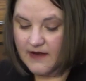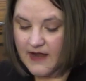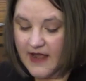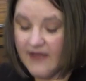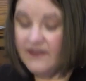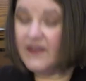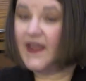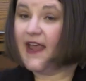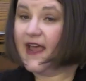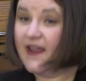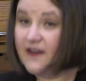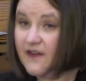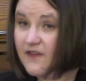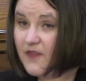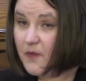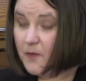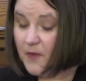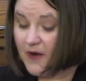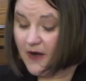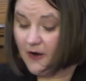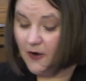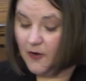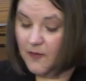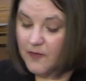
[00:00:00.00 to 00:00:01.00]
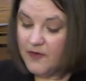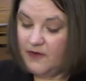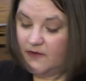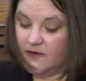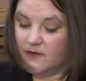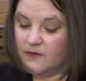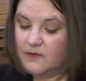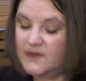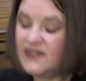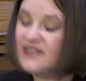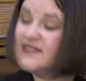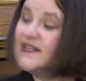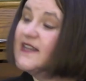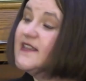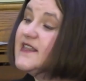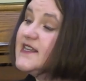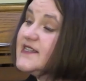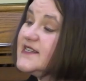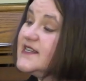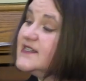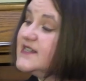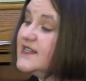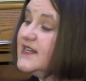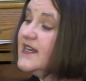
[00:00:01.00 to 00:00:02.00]
at the end of the parable, we see
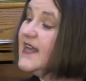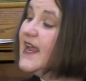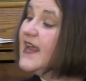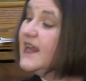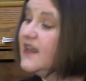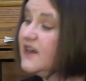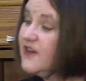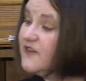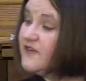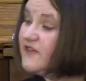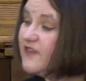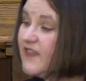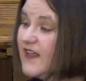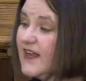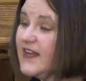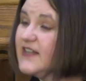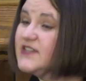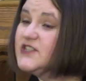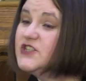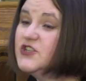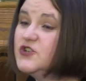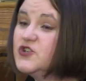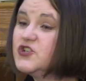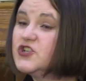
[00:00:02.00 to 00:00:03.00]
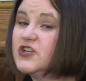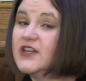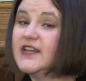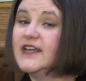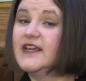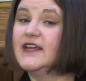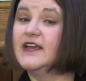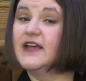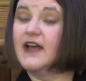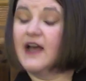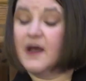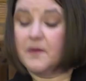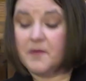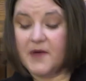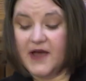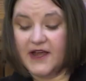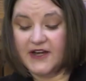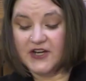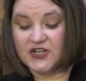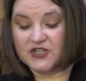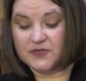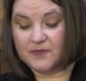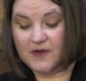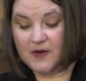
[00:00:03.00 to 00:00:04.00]
this as a negative thing. It's usually a
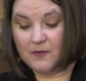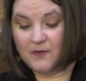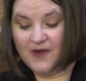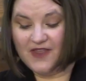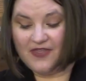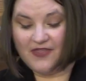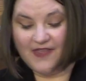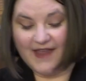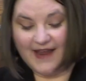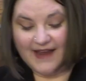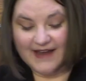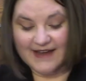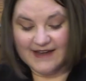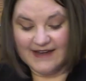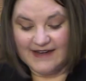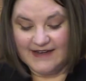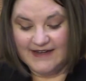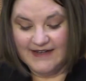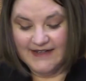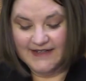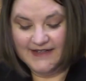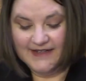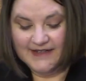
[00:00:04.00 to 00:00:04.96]
punishment, we think.